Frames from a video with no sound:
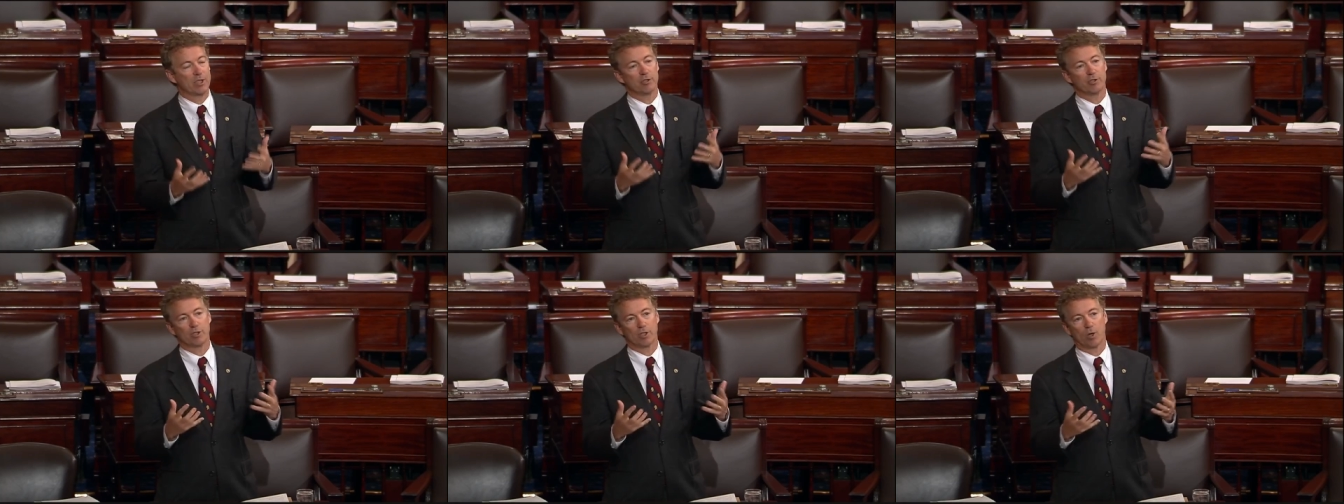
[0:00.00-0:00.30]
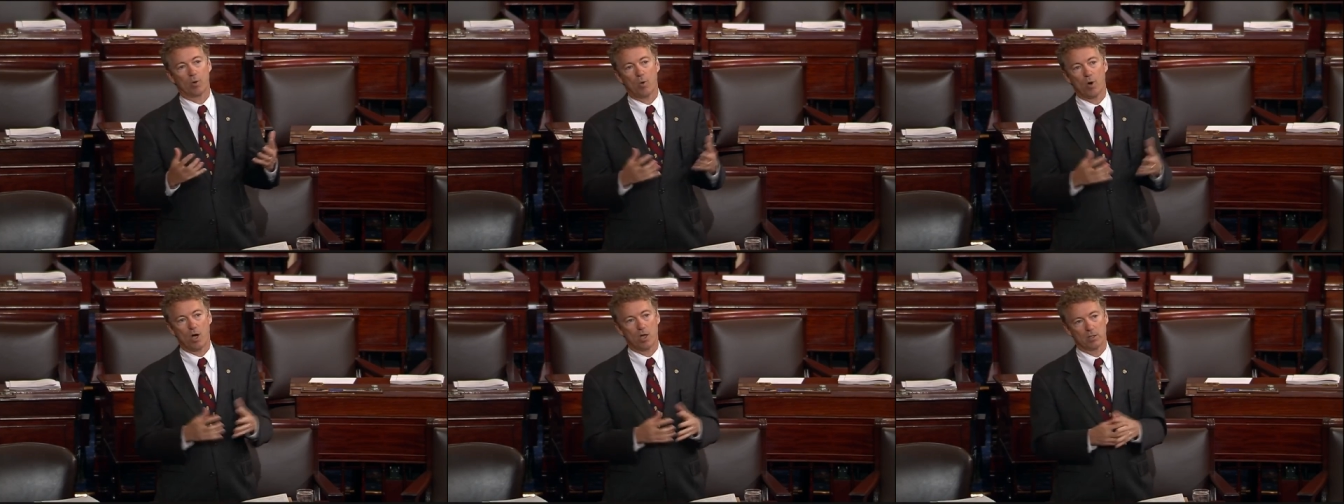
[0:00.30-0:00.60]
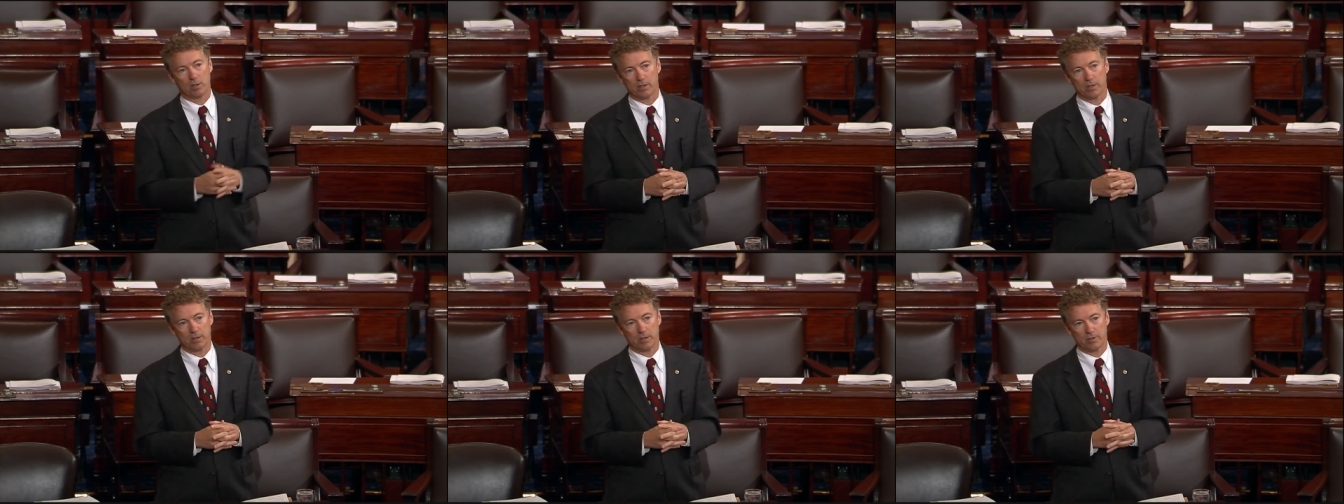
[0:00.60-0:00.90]
and the
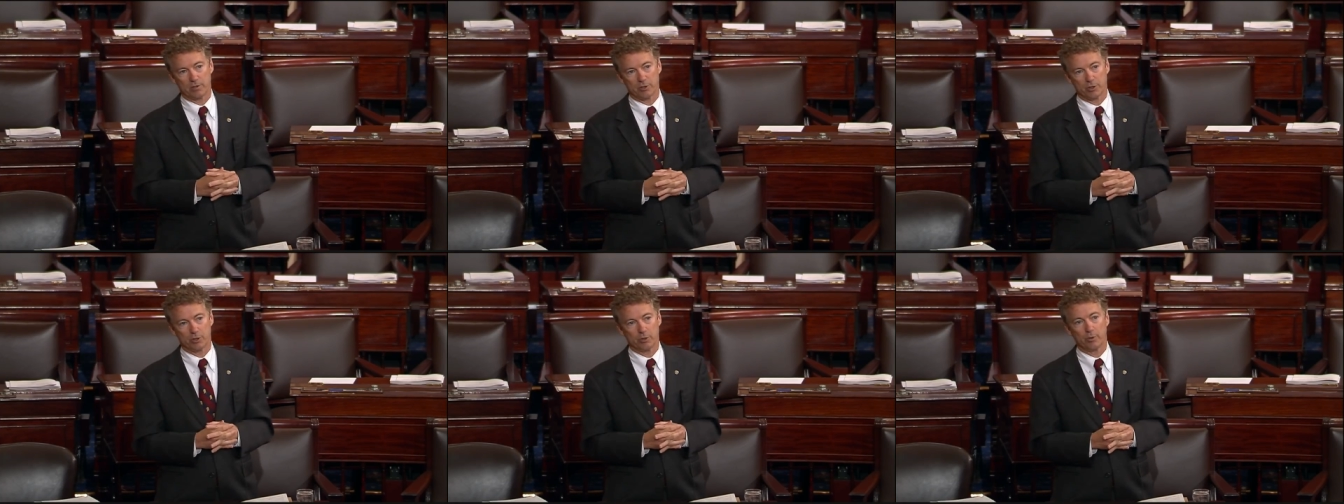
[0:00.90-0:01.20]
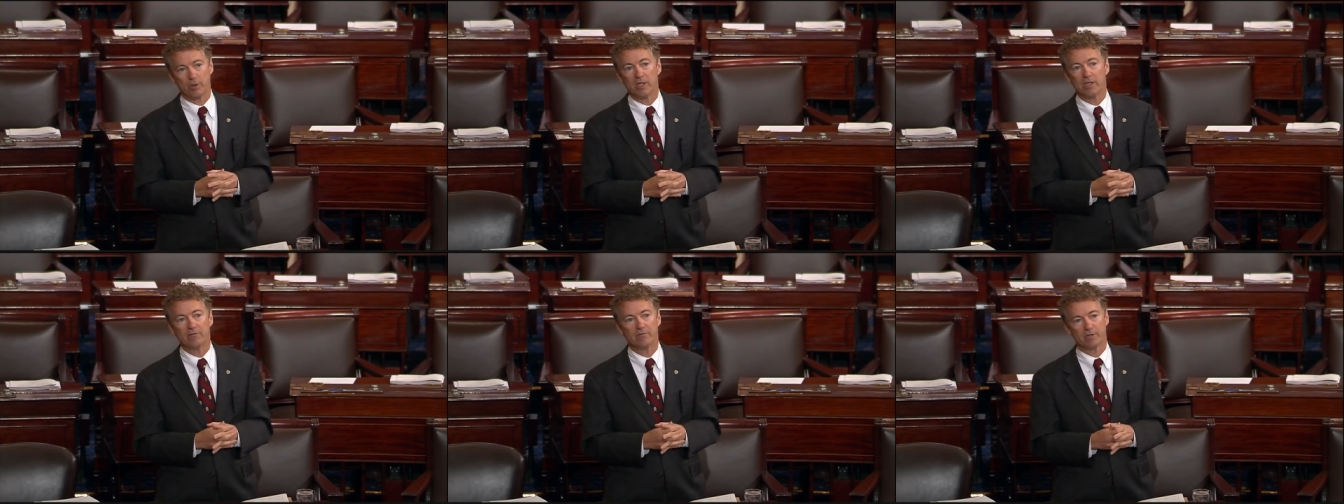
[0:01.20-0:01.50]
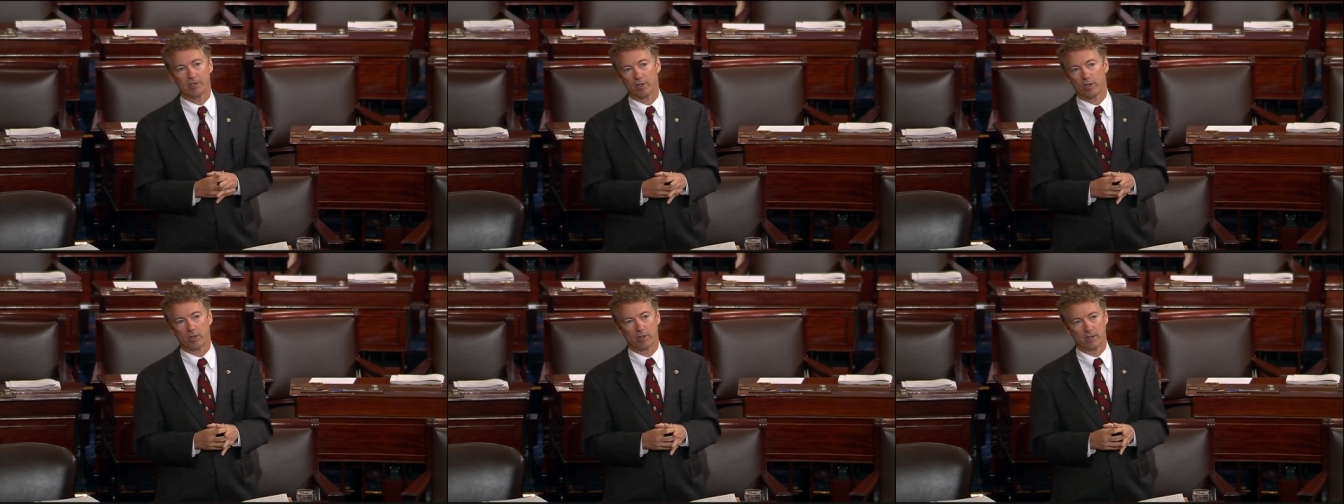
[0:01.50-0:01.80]
equality to sue
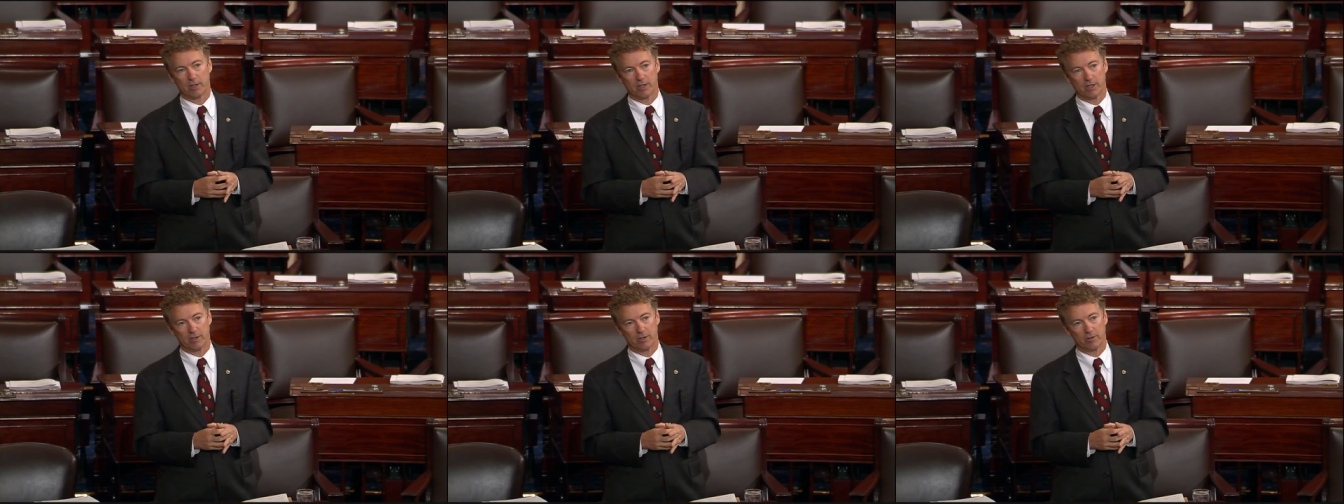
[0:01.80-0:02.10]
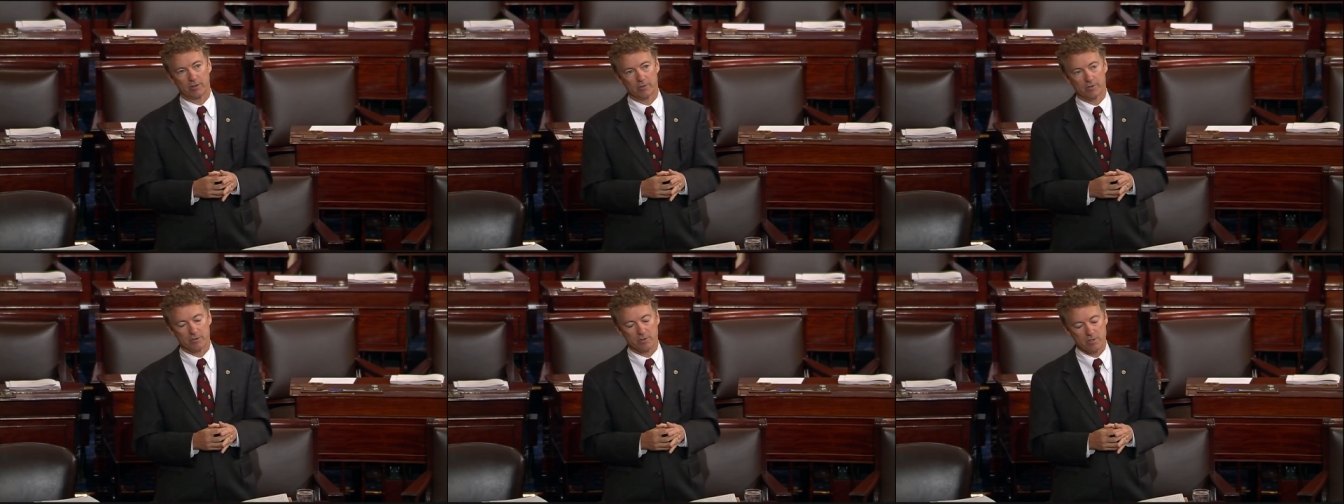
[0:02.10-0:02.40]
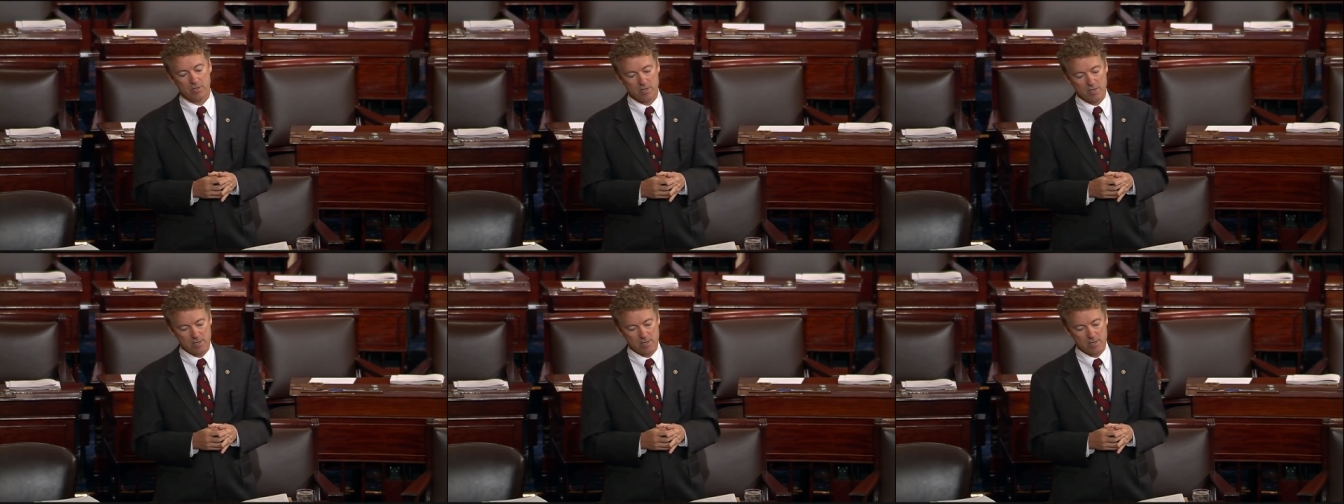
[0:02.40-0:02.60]
even our leaders.